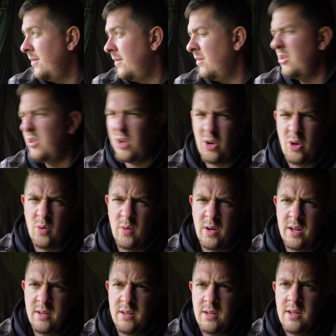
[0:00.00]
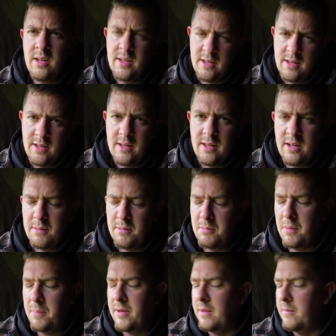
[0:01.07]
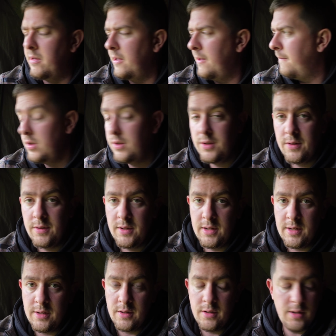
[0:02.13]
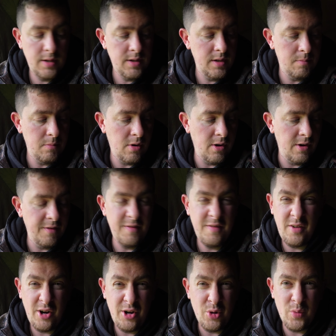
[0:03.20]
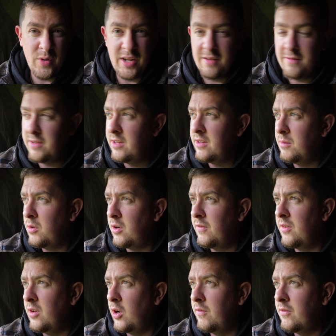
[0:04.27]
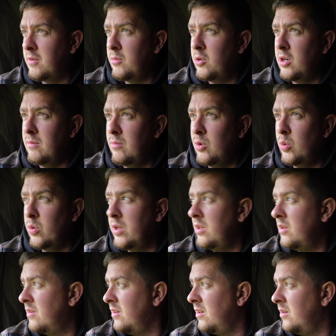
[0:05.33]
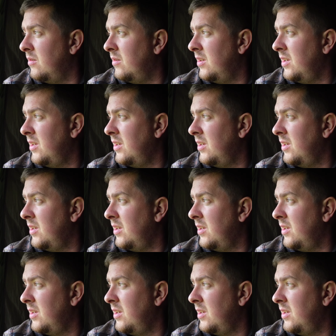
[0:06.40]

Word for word: Well, not a long way. That would have been my PB. So yeah, this is my final evening. I'm off tomorrow morning, so